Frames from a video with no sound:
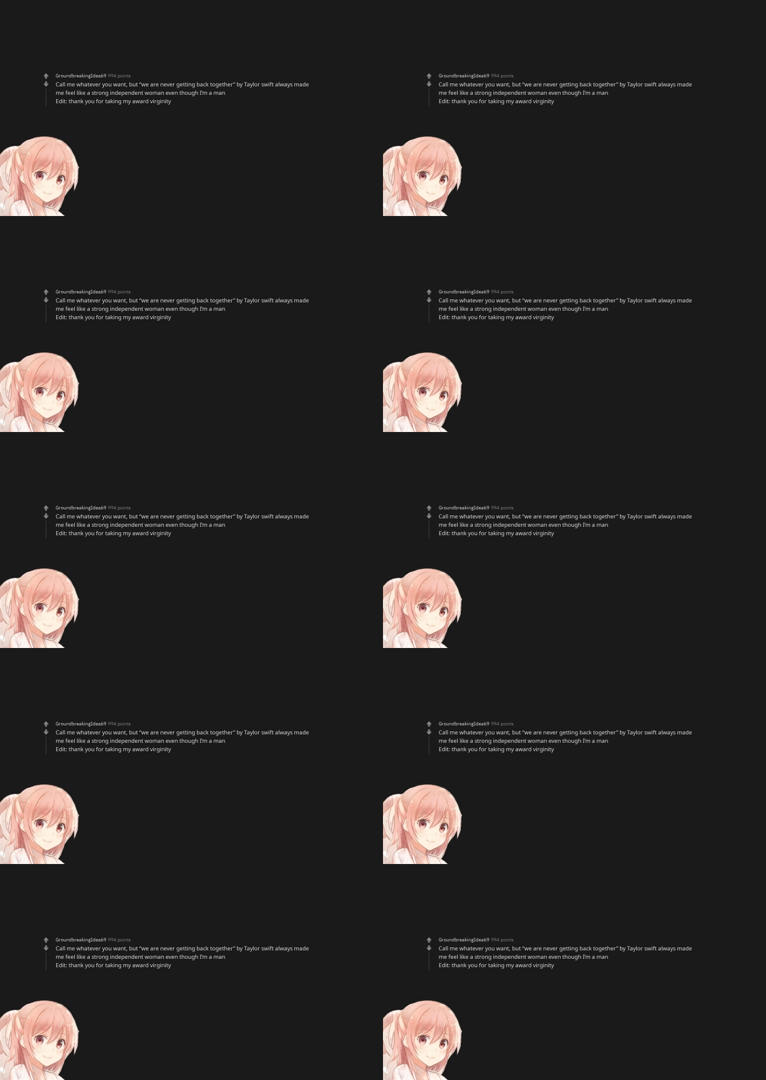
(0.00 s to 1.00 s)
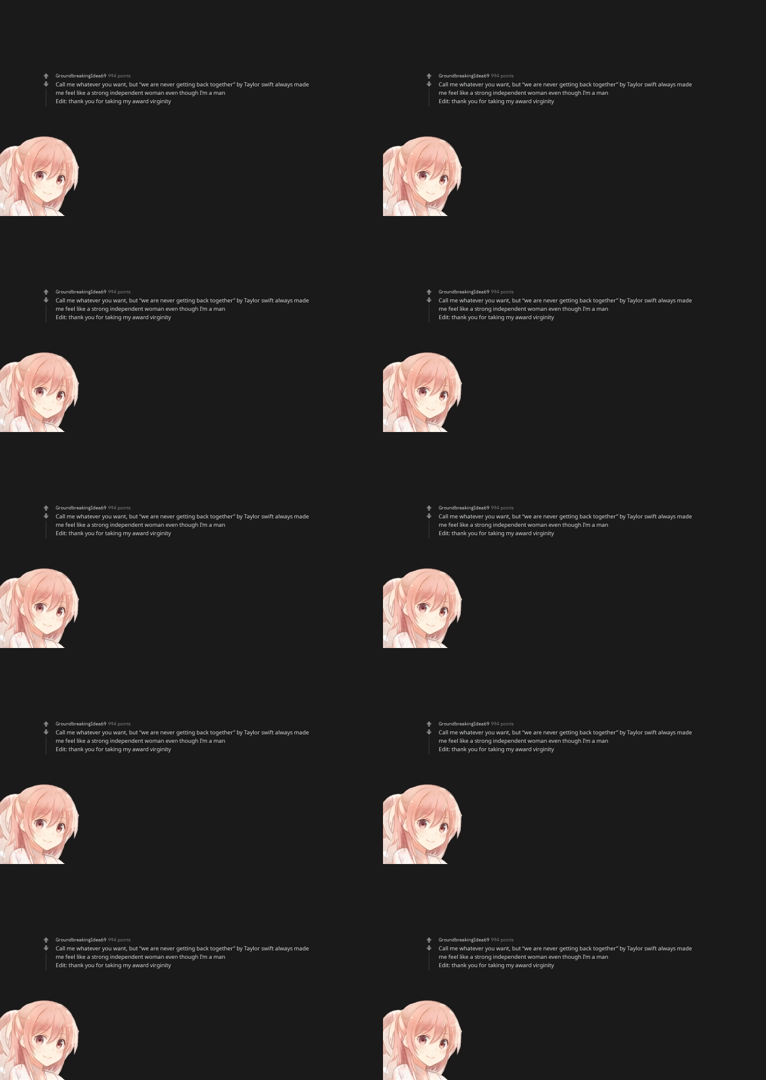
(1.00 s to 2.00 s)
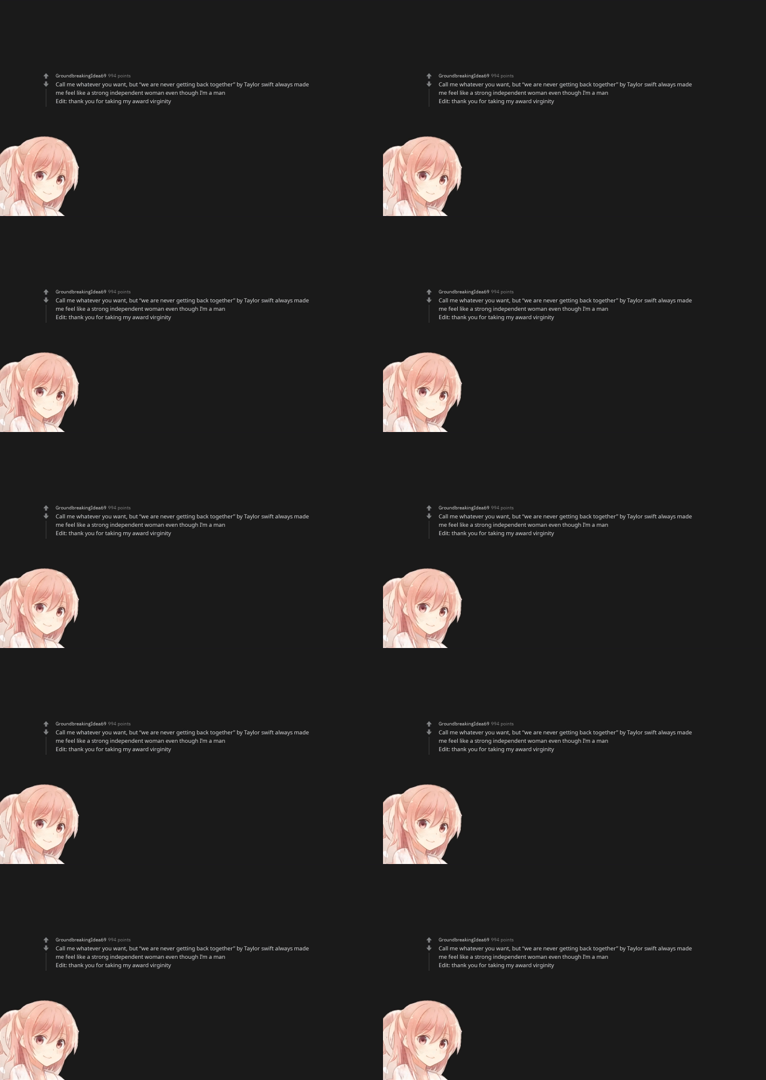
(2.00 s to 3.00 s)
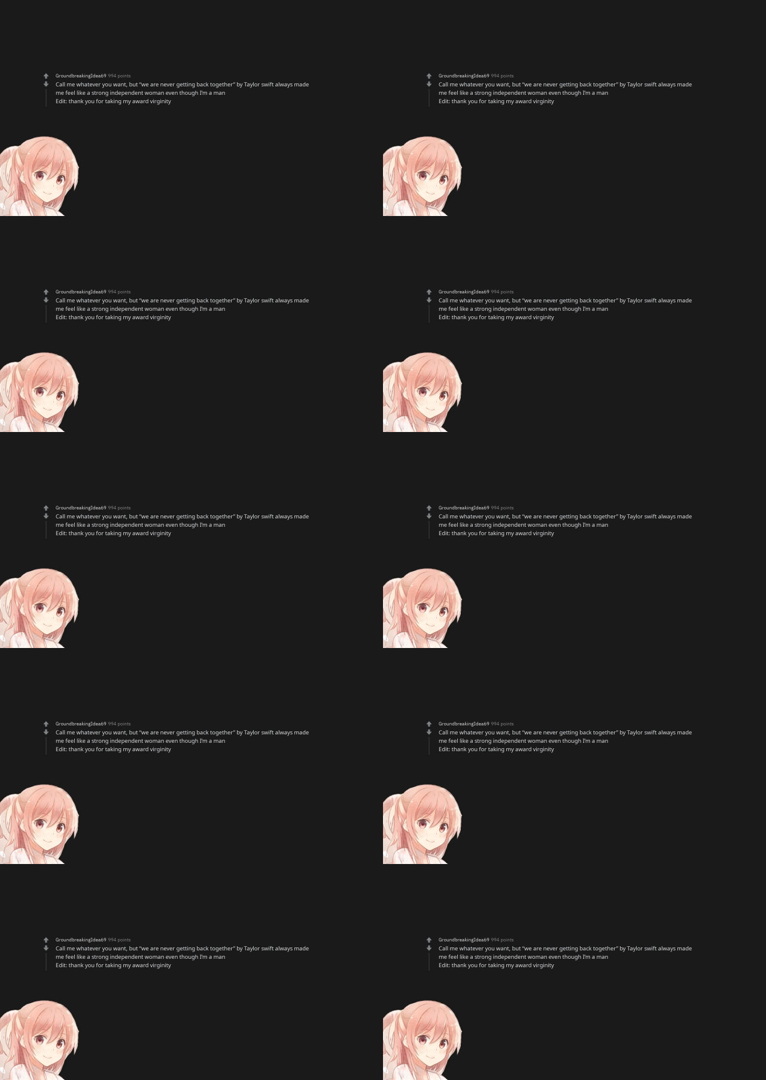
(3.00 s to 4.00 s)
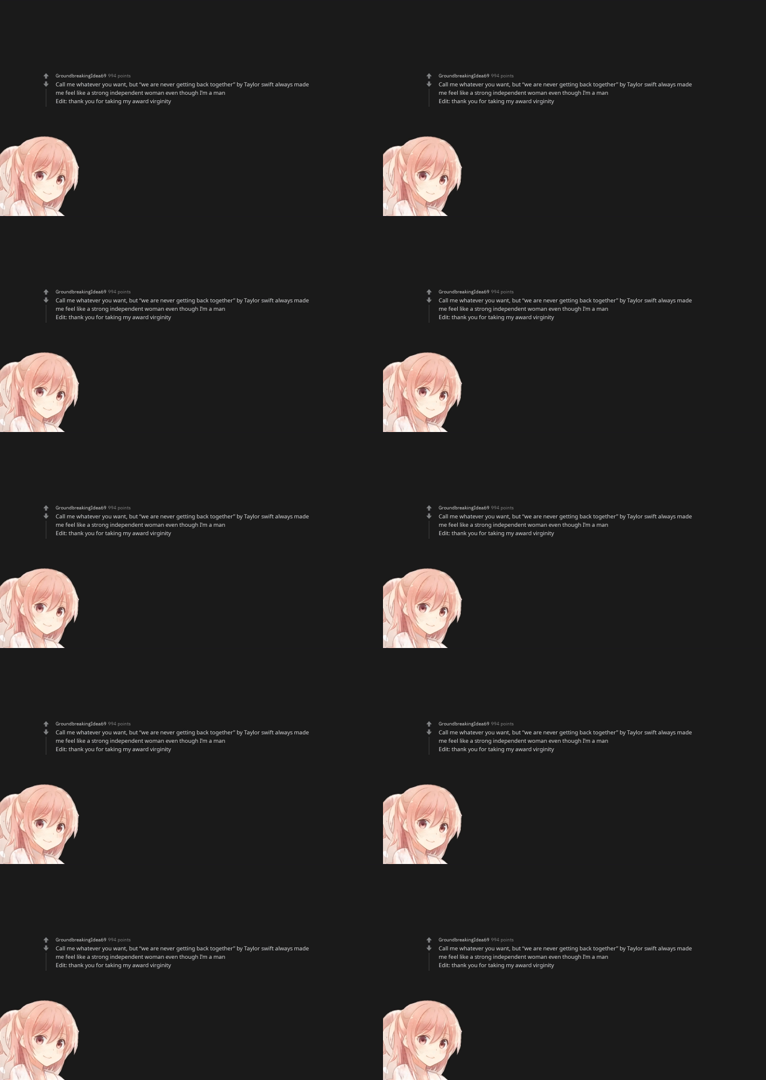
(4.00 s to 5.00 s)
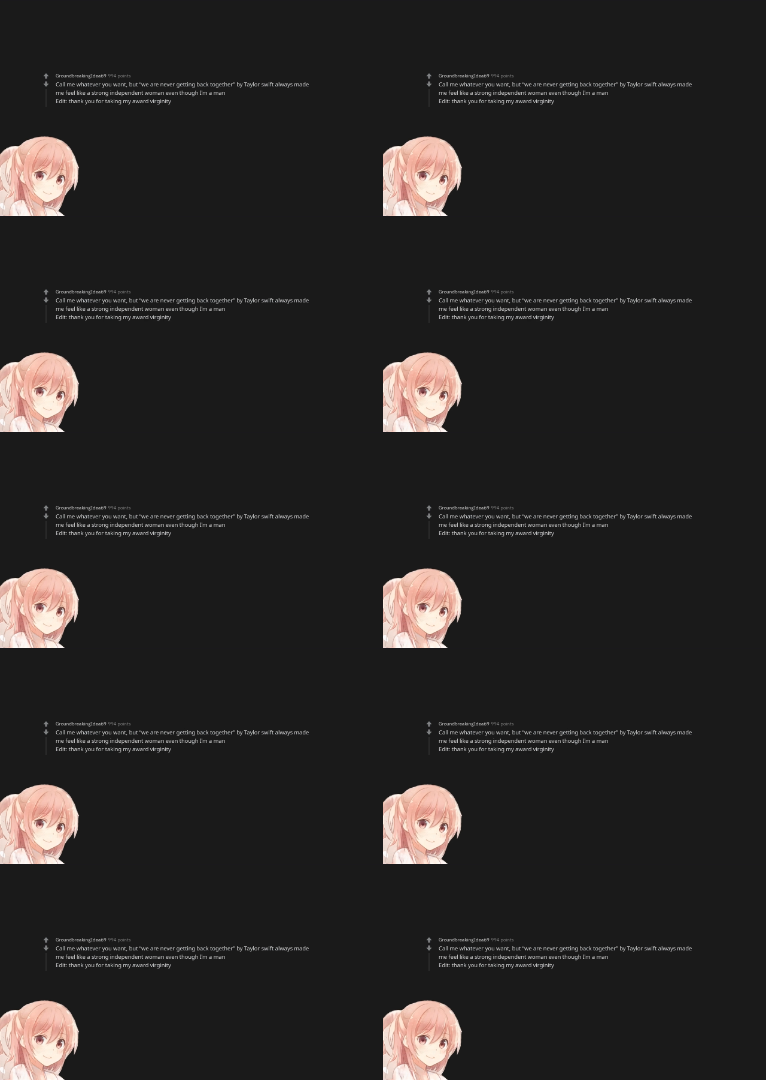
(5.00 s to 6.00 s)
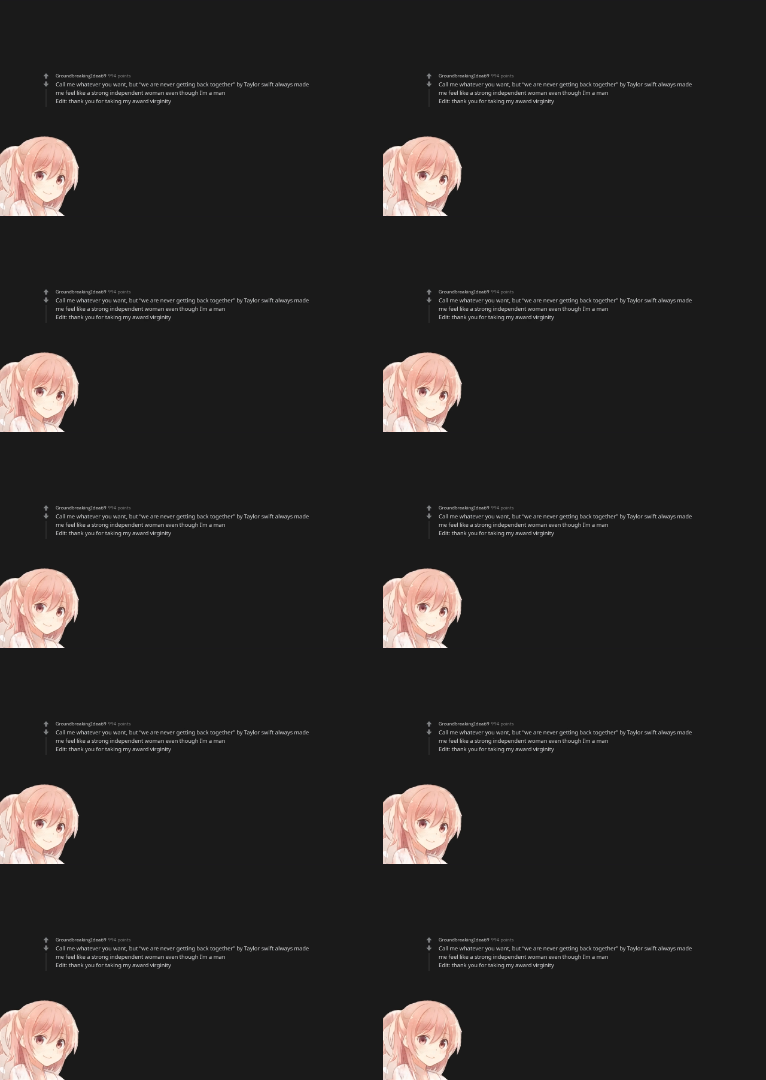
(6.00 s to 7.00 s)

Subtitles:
(no speaker visible)